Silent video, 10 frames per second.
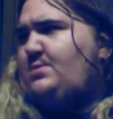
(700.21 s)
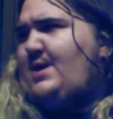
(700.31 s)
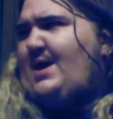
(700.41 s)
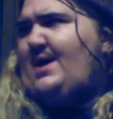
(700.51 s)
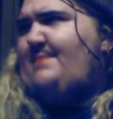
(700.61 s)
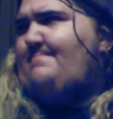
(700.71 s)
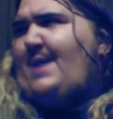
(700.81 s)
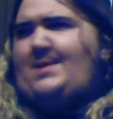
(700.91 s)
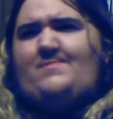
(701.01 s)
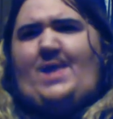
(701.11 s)
I am not
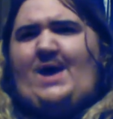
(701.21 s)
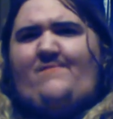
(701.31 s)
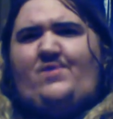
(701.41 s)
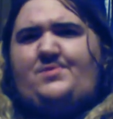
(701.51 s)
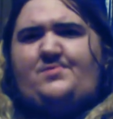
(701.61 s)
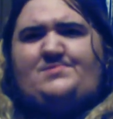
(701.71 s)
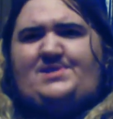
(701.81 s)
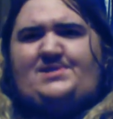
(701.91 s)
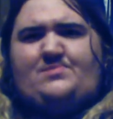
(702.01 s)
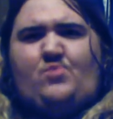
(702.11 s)
even halfway through season
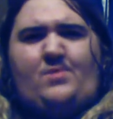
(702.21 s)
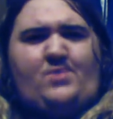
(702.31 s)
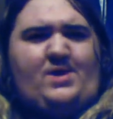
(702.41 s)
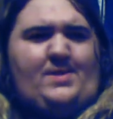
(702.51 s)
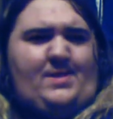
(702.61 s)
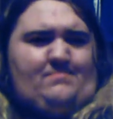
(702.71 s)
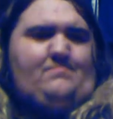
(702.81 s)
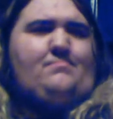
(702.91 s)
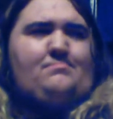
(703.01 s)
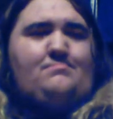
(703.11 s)
one right
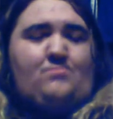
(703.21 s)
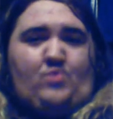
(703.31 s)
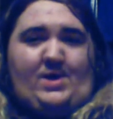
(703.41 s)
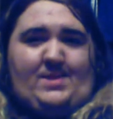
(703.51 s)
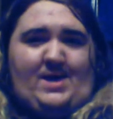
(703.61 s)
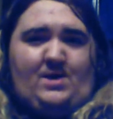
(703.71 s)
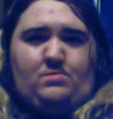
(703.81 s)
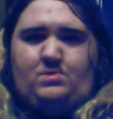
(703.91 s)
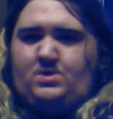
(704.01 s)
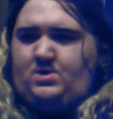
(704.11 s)
right now.
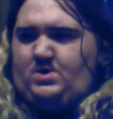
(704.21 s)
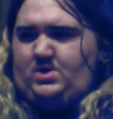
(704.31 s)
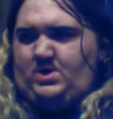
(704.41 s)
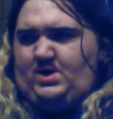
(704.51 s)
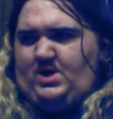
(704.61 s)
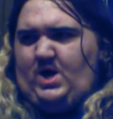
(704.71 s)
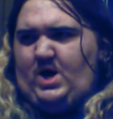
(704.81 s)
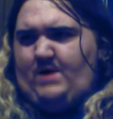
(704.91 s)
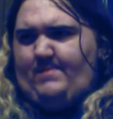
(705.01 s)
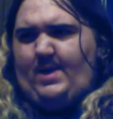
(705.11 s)
Um,
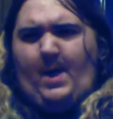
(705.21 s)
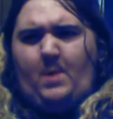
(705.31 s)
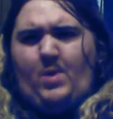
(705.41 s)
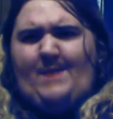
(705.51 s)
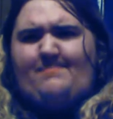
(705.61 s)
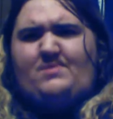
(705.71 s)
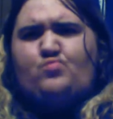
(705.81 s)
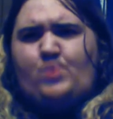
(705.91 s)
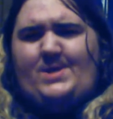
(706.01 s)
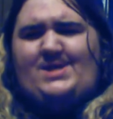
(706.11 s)
another one I've been really
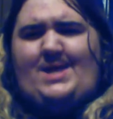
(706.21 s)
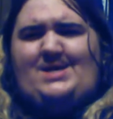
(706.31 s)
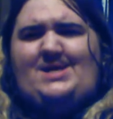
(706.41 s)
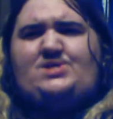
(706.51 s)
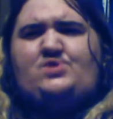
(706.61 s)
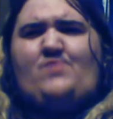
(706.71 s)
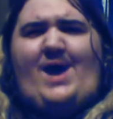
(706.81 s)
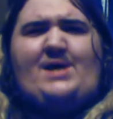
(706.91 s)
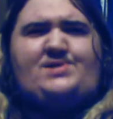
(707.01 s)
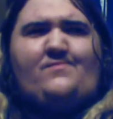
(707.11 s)
getting into as
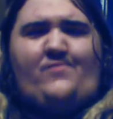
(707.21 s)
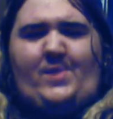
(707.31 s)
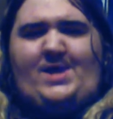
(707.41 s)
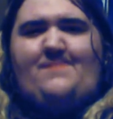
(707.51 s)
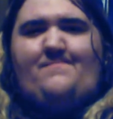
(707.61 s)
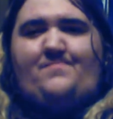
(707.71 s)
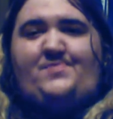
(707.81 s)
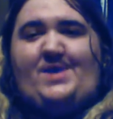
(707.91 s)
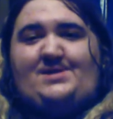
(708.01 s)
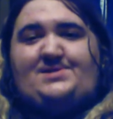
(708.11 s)
of late, thanks
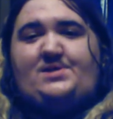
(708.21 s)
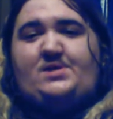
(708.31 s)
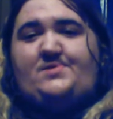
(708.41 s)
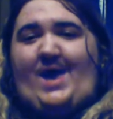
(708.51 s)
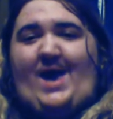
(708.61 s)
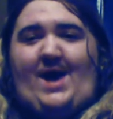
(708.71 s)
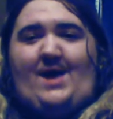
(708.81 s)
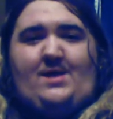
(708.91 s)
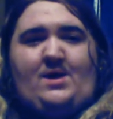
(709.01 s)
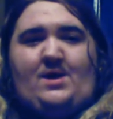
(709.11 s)
to The Hat
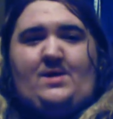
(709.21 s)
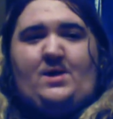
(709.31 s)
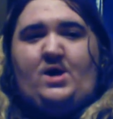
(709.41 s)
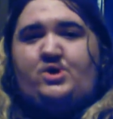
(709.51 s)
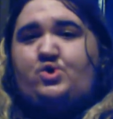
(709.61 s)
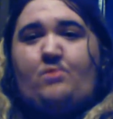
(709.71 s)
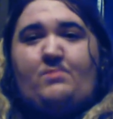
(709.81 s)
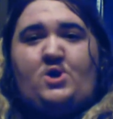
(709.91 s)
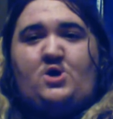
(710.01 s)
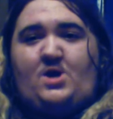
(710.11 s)
and uh, Goober
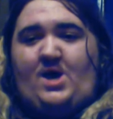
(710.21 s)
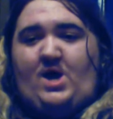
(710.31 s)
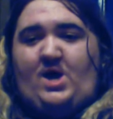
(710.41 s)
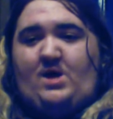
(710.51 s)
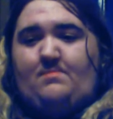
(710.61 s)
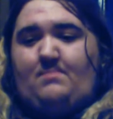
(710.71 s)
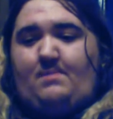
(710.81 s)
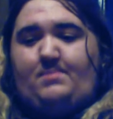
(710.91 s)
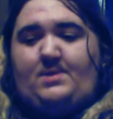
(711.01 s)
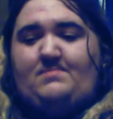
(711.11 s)
and my
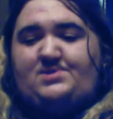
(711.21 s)
buddy Mr.